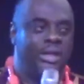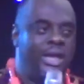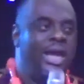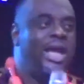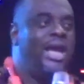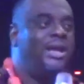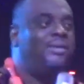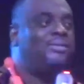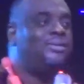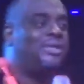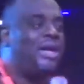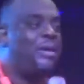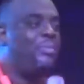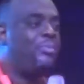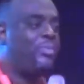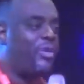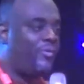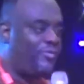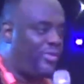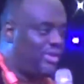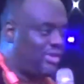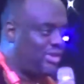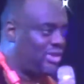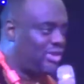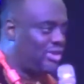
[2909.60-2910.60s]

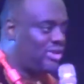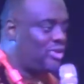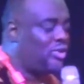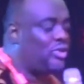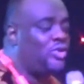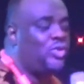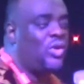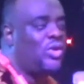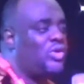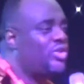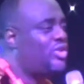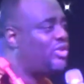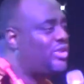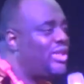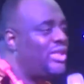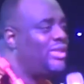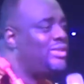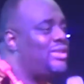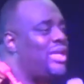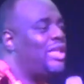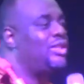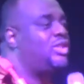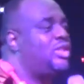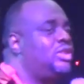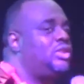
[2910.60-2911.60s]
those
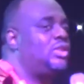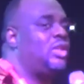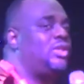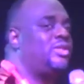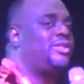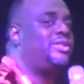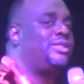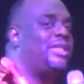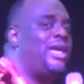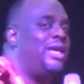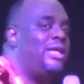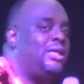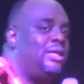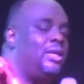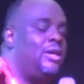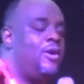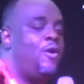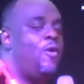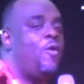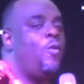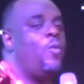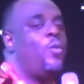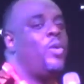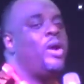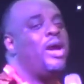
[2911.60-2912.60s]
things that Jesus said
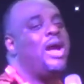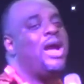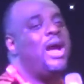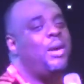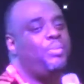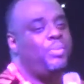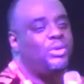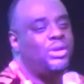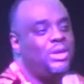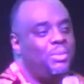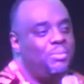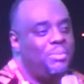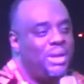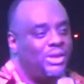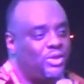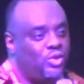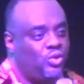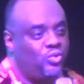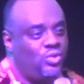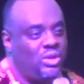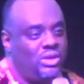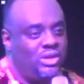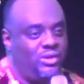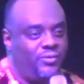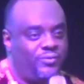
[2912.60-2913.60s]
will happen in
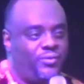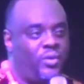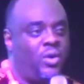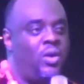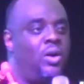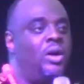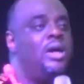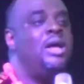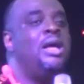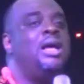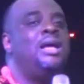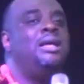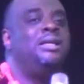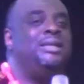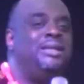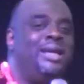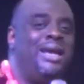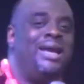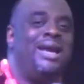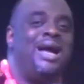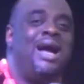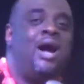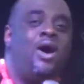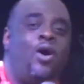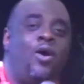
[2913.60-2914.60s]
Matthew 24,
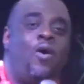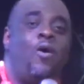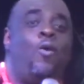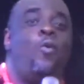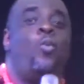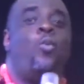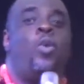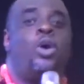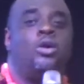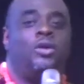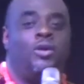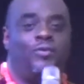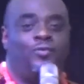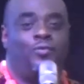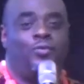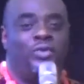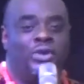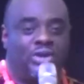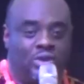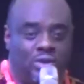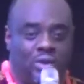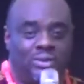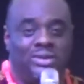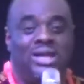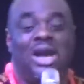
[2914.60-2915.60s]
they are all word of
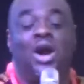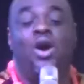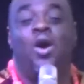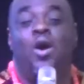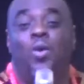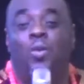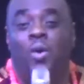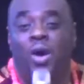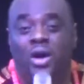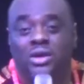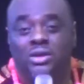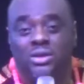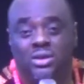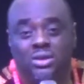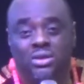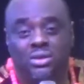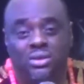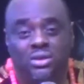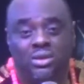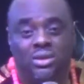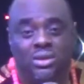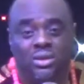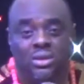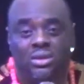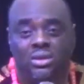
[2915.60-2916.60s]
wisdom. They are all what?
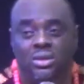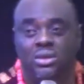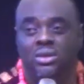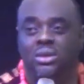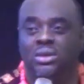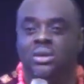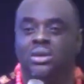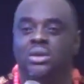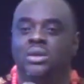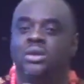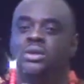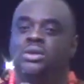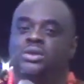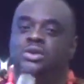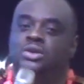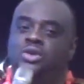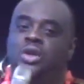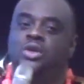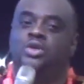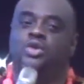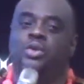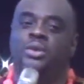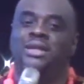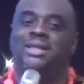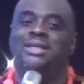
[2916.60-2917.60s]

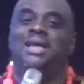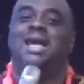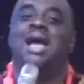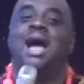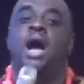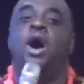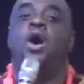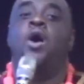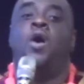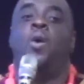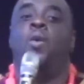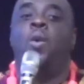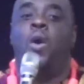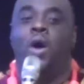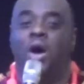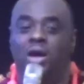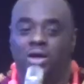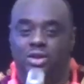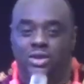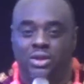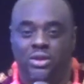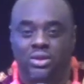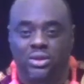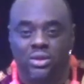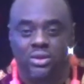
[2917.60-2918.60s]
Talk to me. They are all
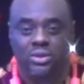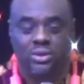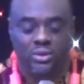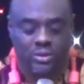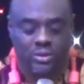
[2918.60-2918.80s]
what?